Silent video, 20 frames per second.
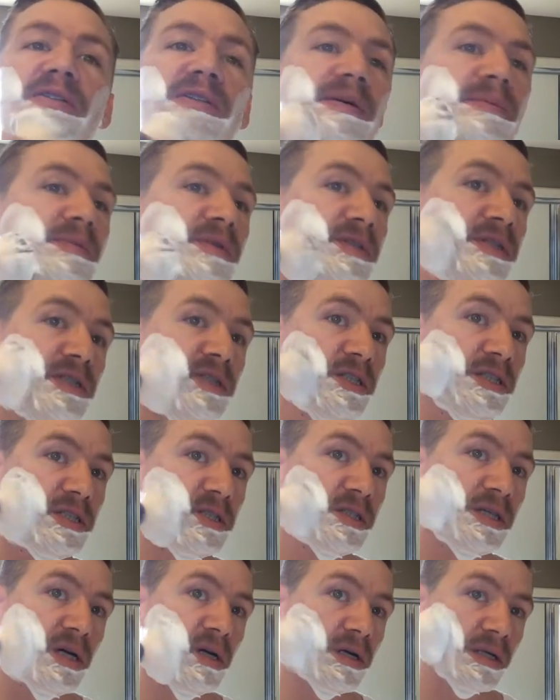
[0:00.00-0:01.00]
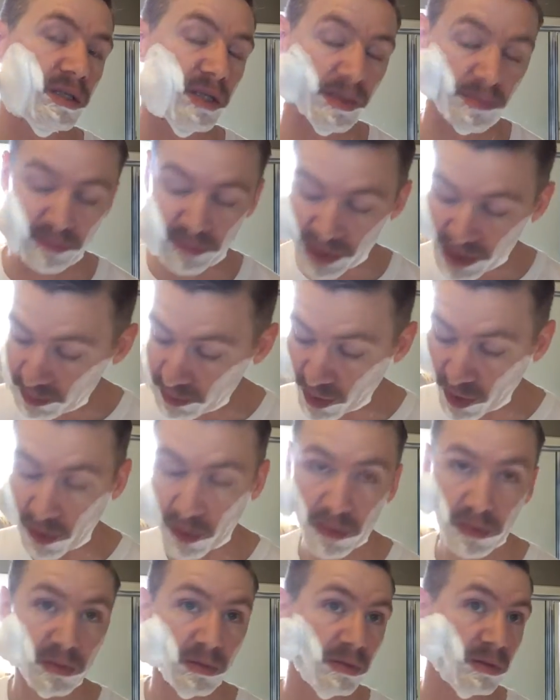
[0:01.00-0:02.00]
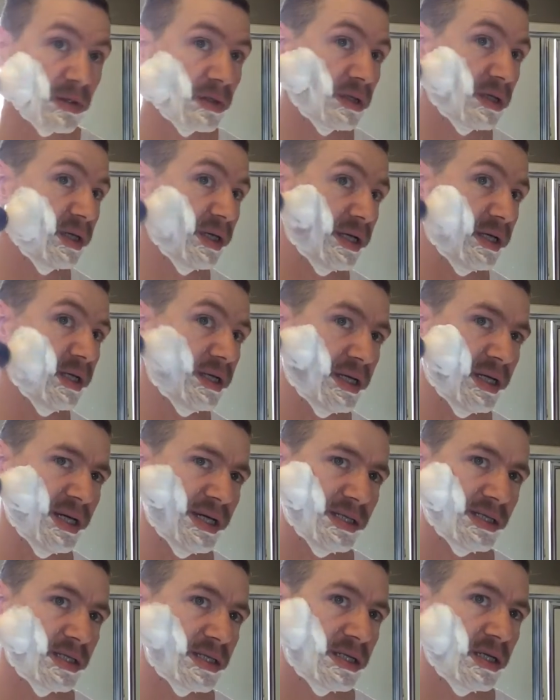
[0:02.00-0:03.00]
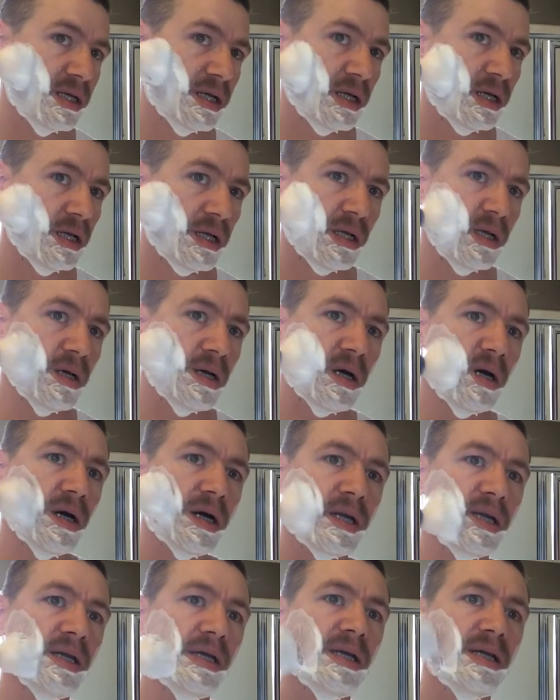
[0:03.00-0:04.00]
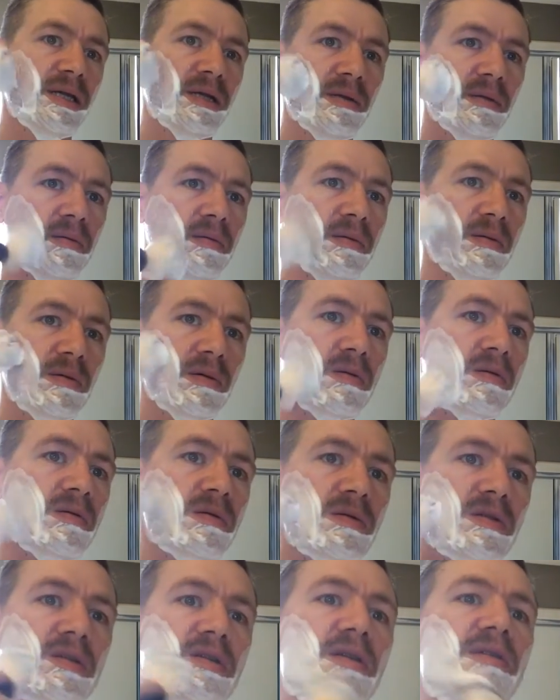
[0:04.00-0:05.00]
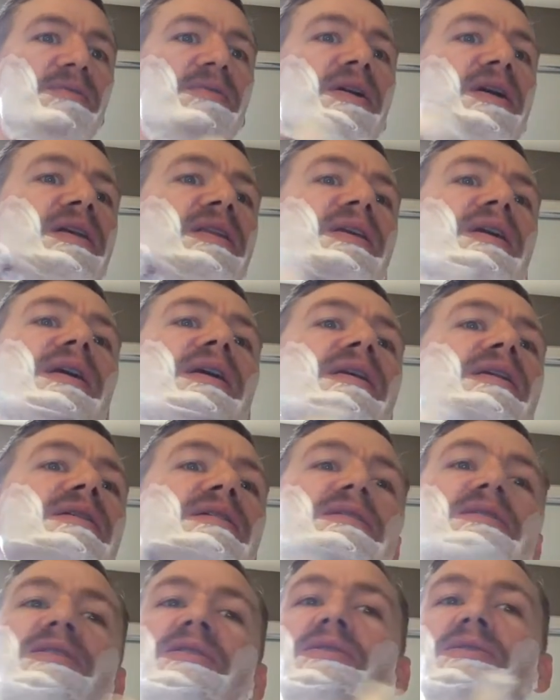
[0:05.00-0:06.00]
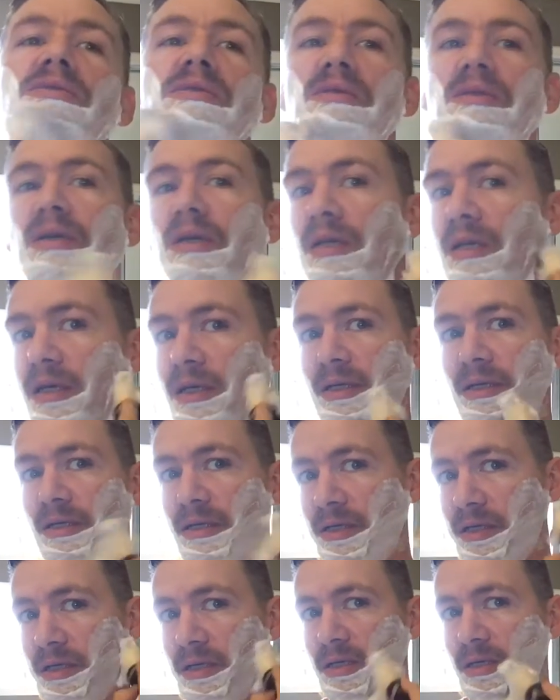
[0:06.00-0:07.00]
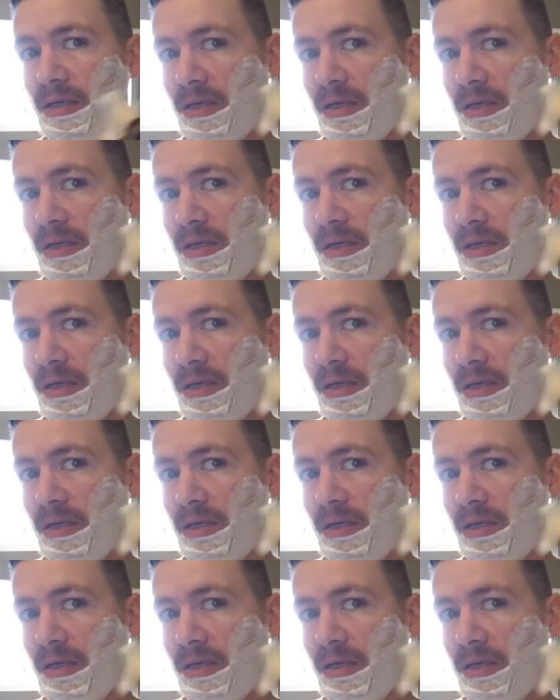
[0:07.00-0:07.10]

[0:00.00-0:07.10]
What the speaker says: something that just stuck, that Be-Bald Clean. It has honey in it and stuff like that, and so I like honey.